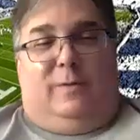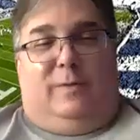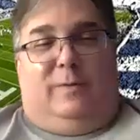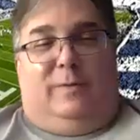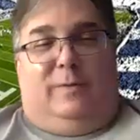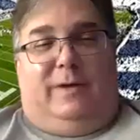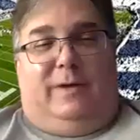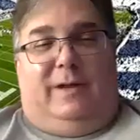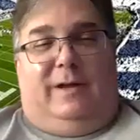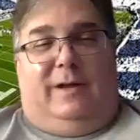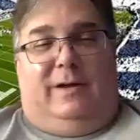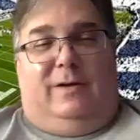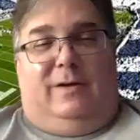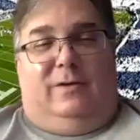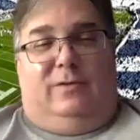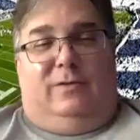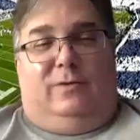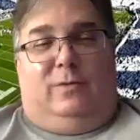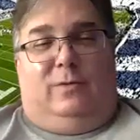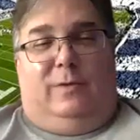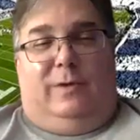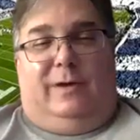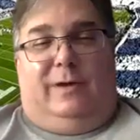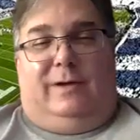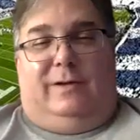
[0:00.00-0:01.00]
buddy. It goes
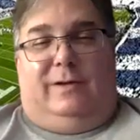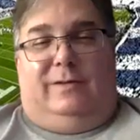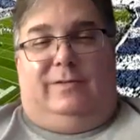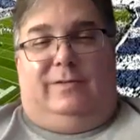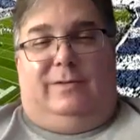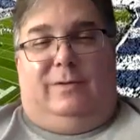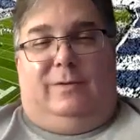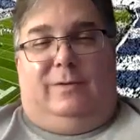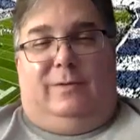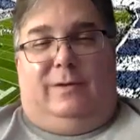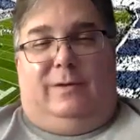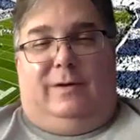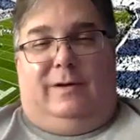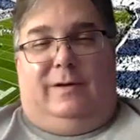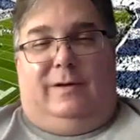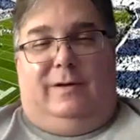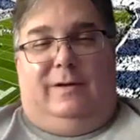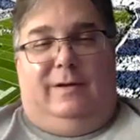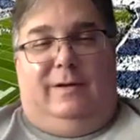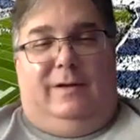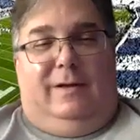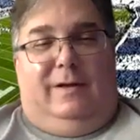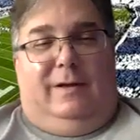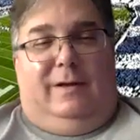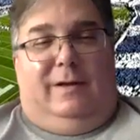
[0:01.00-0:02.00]
quick. So uh,
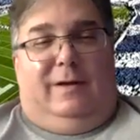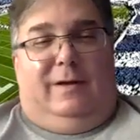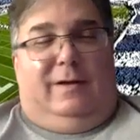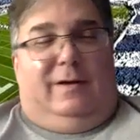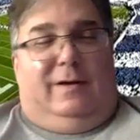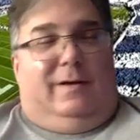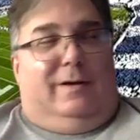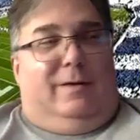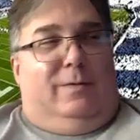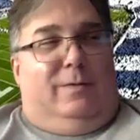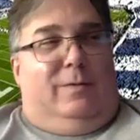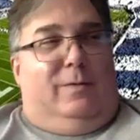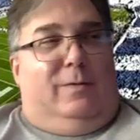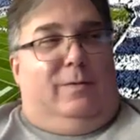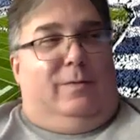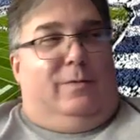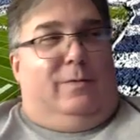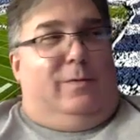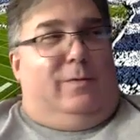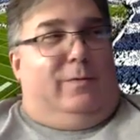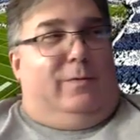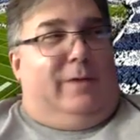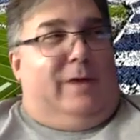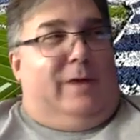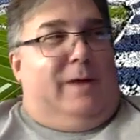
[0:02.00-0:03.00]
uh, we'll,
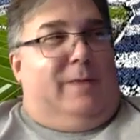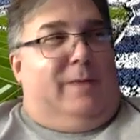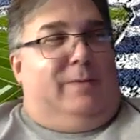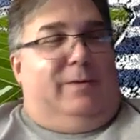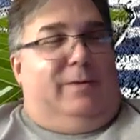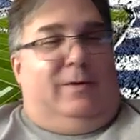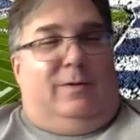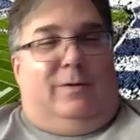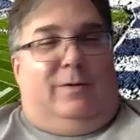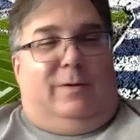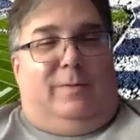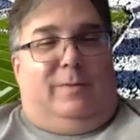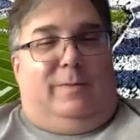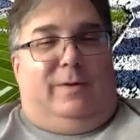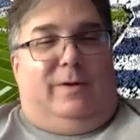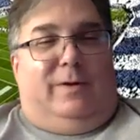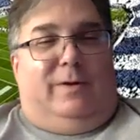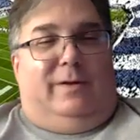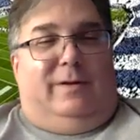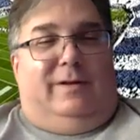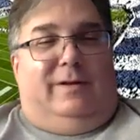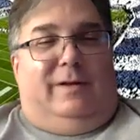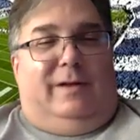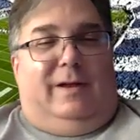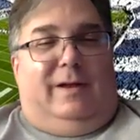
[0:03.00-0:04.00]
we'll, wrap it all up here
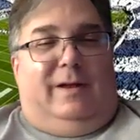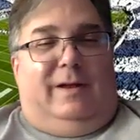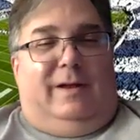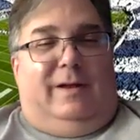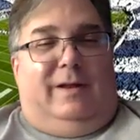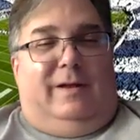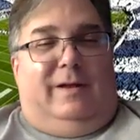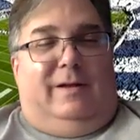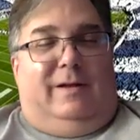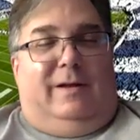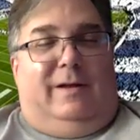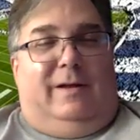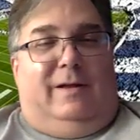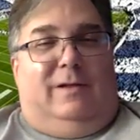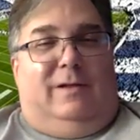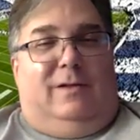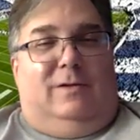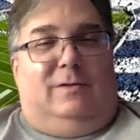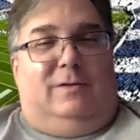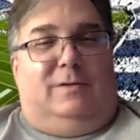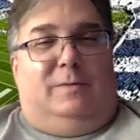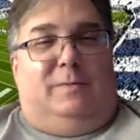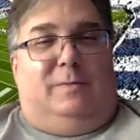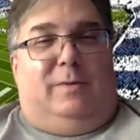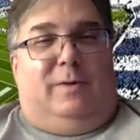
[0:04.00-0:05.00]
today. Any any
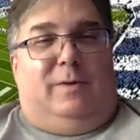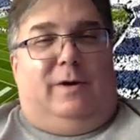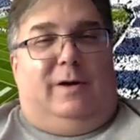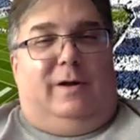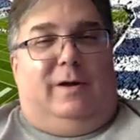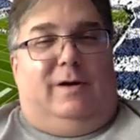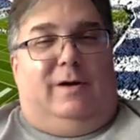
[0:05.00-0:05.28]
closing parting